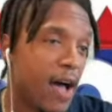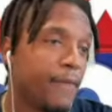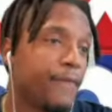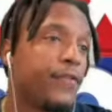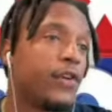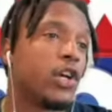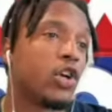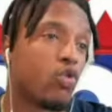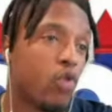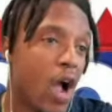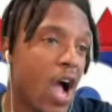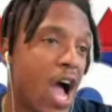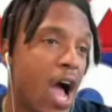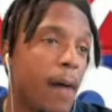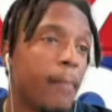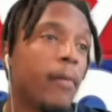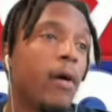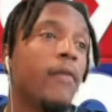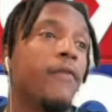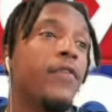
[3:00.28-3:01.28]
for the
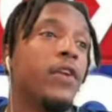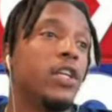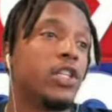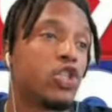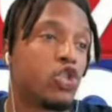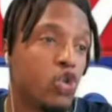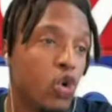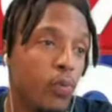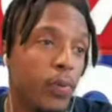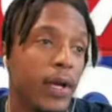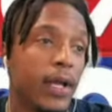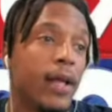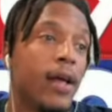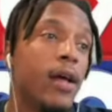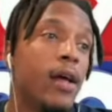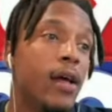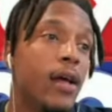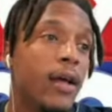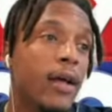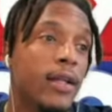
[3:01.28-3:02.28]
crime, for the stupid
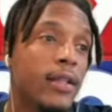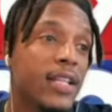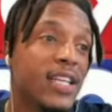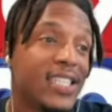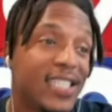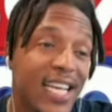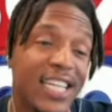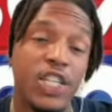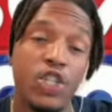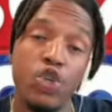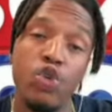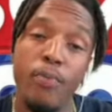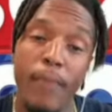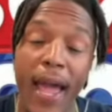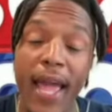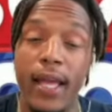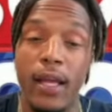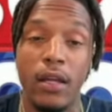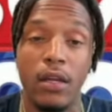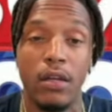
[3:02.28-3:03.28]
decisions you
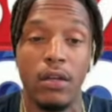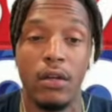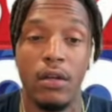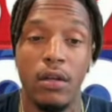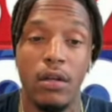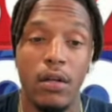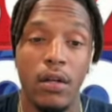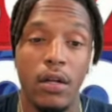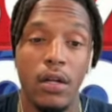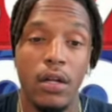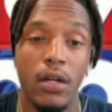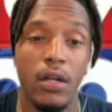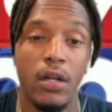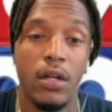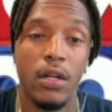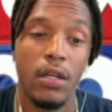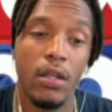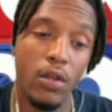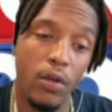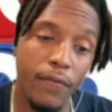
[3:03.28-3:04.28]
make.
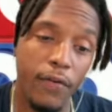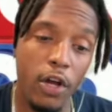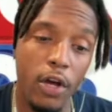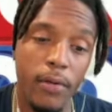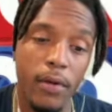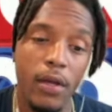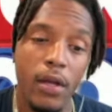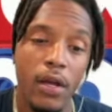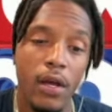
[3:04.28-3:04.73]
You feel me?